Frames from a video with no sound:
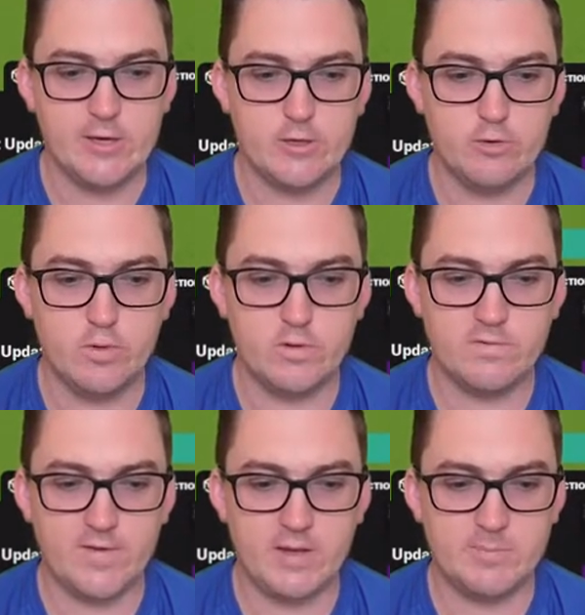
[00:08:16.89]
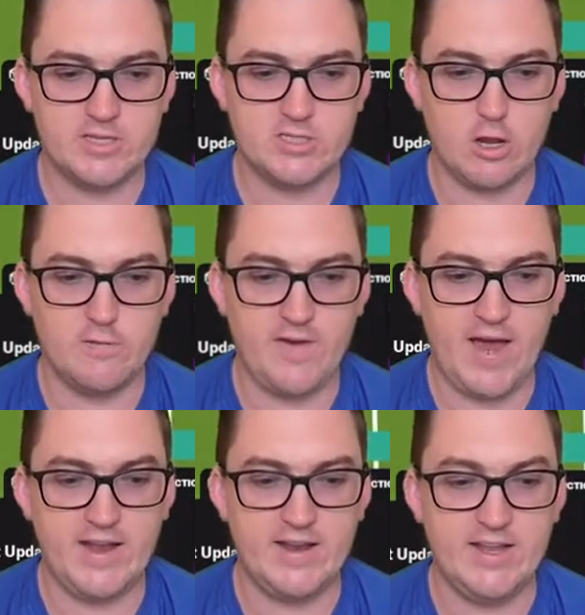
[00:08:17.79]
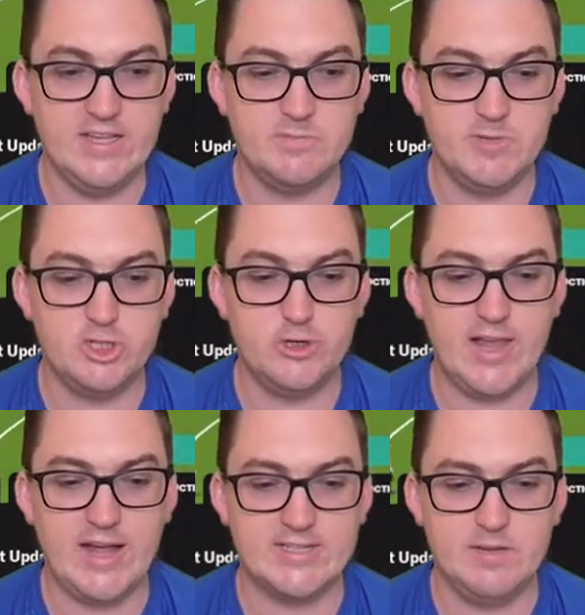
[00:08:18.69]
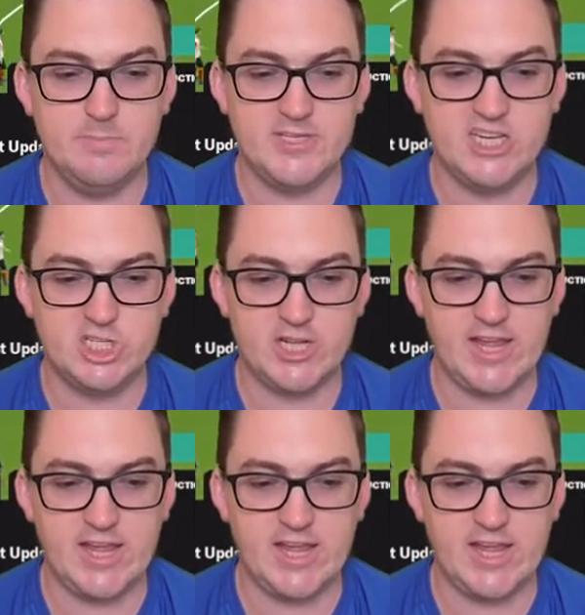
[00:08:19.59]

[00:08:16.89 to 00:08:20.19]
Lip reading: you would think, but so far it is Midtjylland in possession.